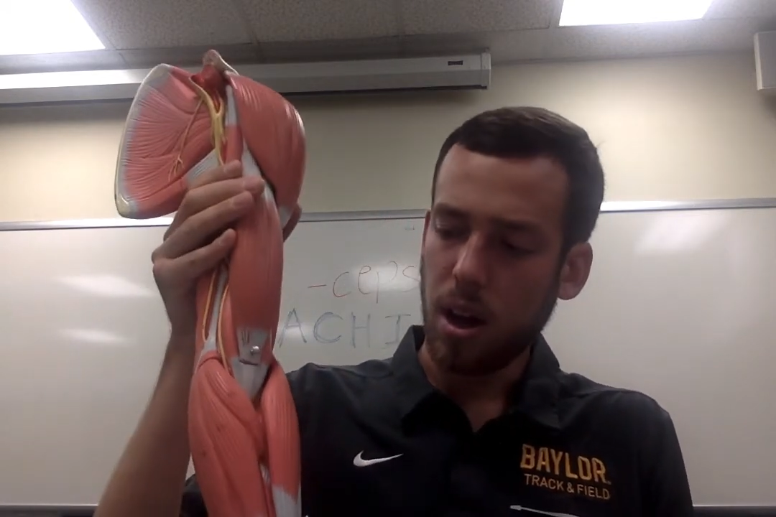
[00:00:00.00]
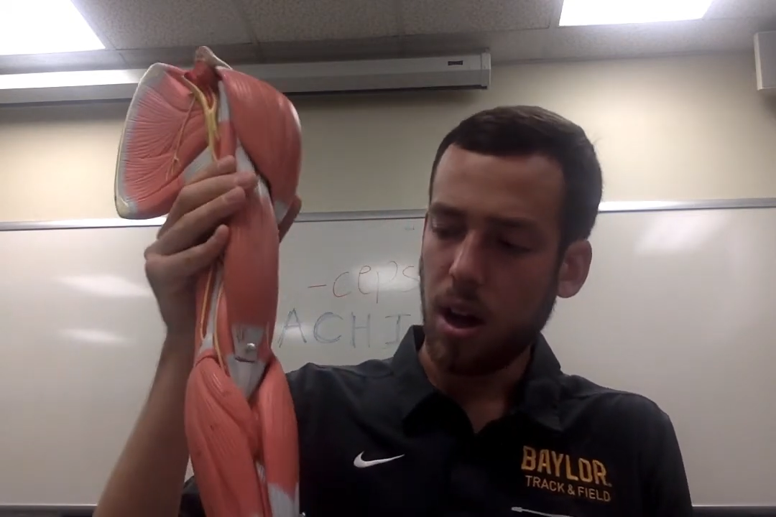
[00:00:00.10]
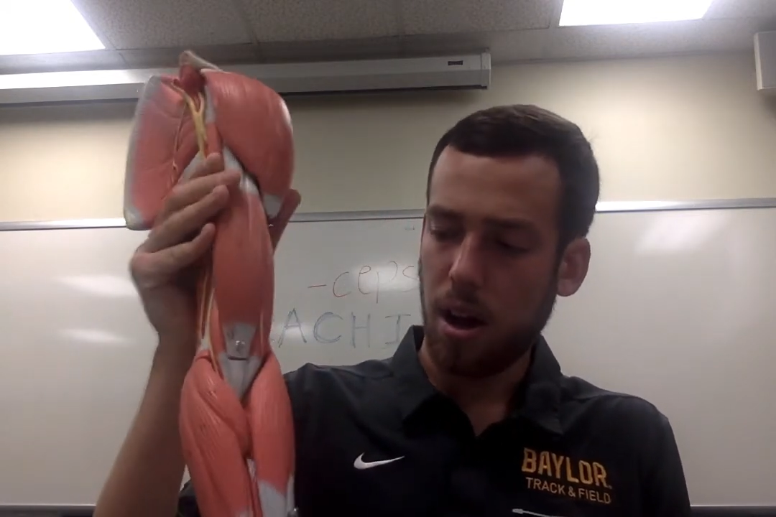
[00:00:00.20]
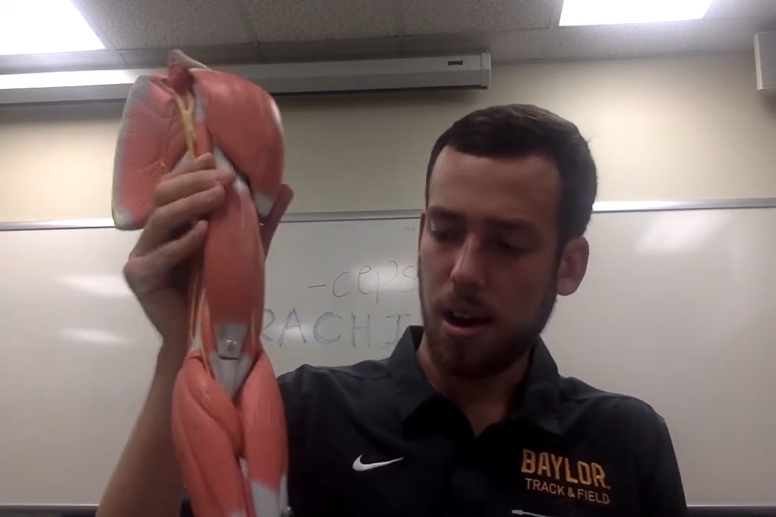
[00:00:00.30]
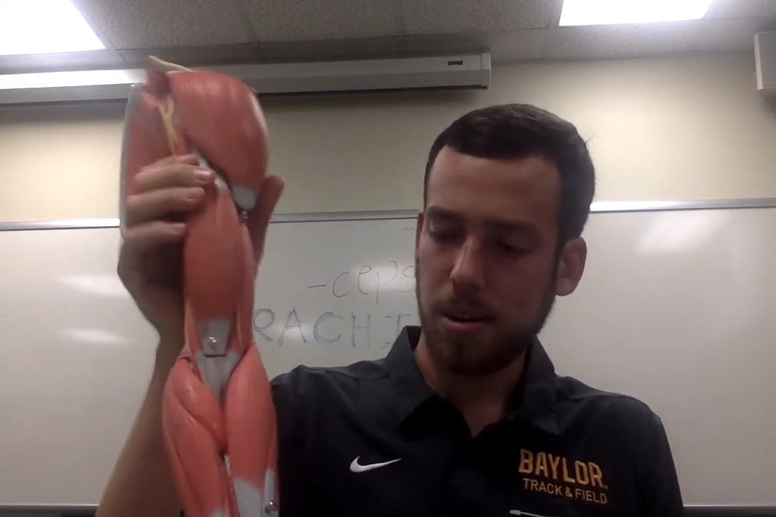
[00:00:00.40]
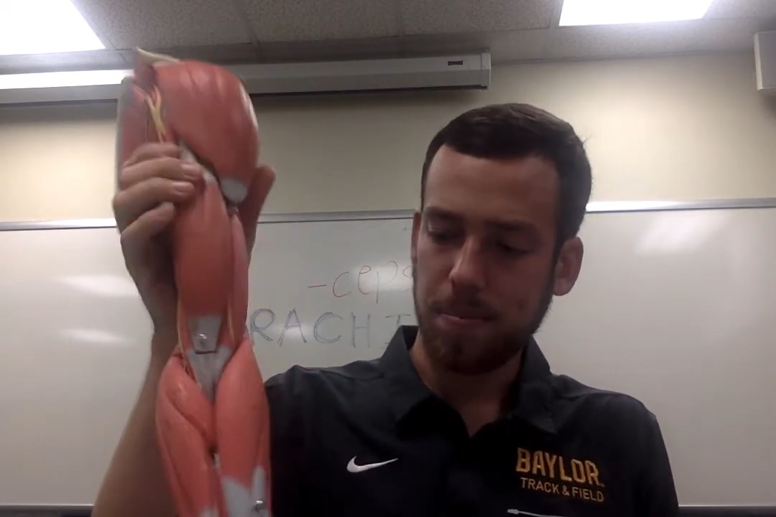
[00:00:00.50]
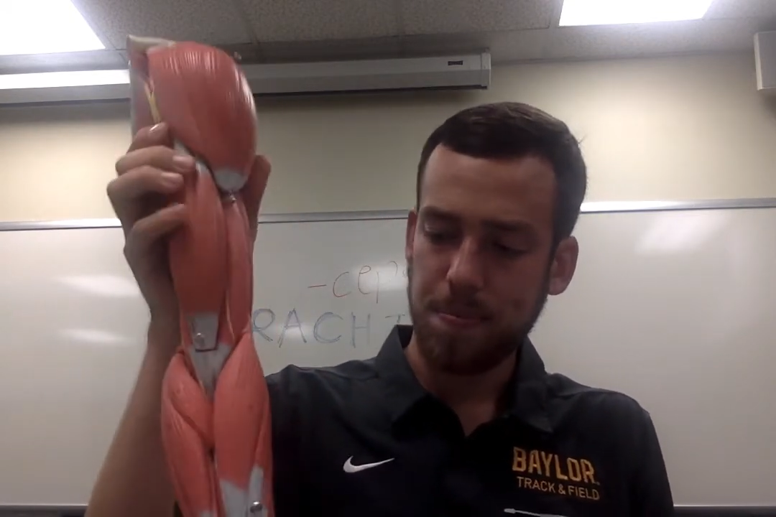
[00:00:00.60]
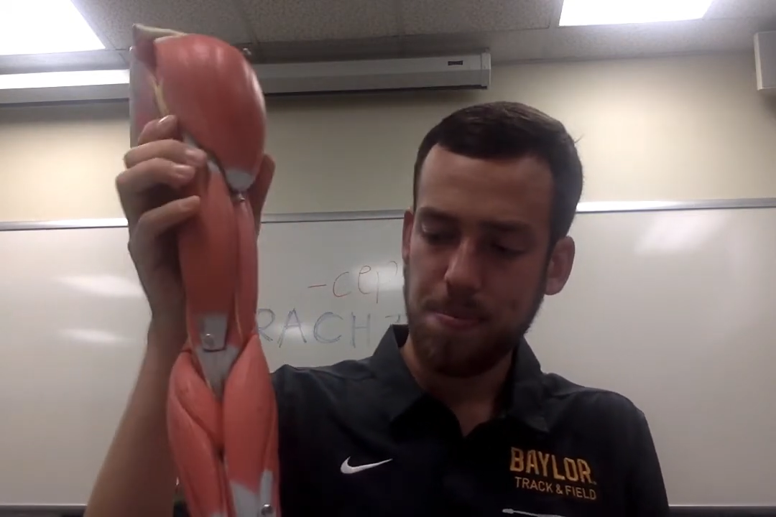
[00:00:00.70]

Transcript: Think